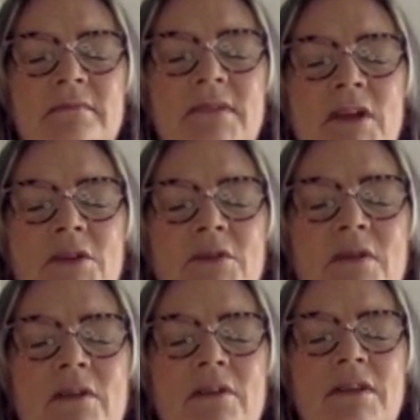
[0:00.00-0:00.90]

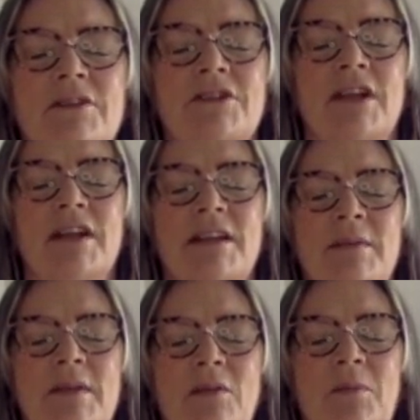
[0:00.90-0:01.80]
Go on a journey
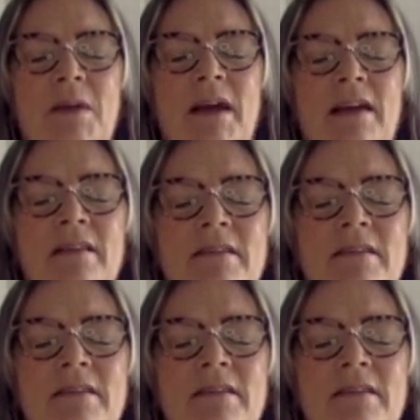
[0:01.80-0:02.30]
with your breath.